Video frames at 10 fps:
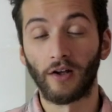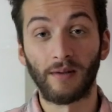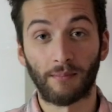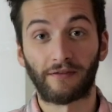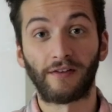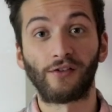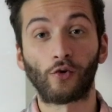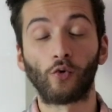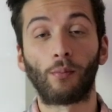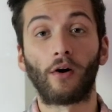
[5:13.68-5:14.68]
in my
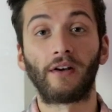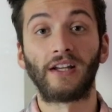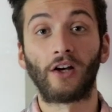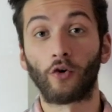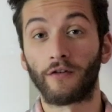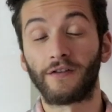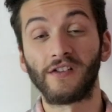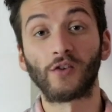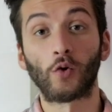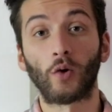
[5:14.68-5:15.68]
physical body on a
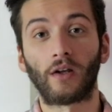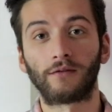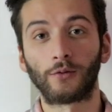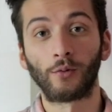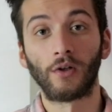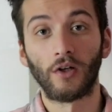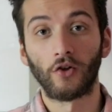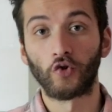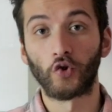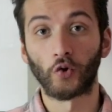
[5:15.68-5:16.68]
physical level
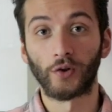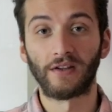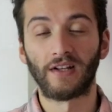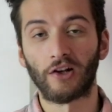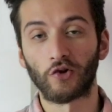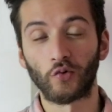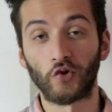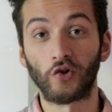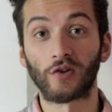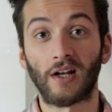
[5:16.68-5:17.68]
during the actual
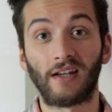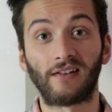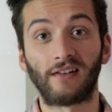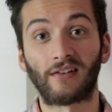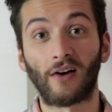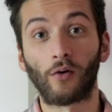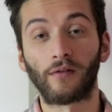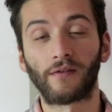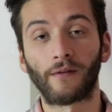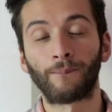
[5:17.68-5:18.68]
juice cleanse
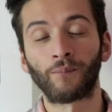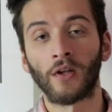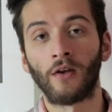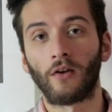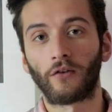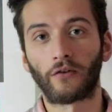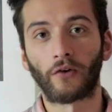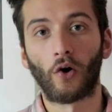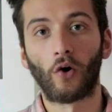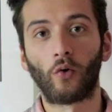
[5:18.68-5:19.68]
itself.
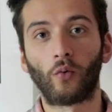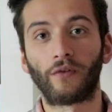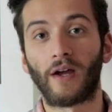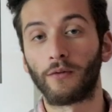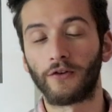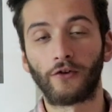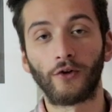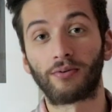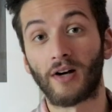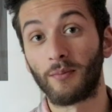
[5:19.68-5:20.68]
So they were the
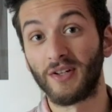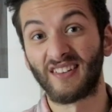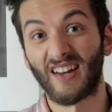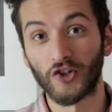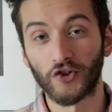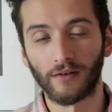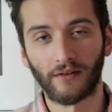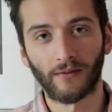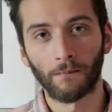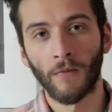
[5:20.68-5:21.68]
two primary
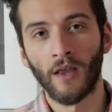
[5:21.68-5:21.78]
intentions.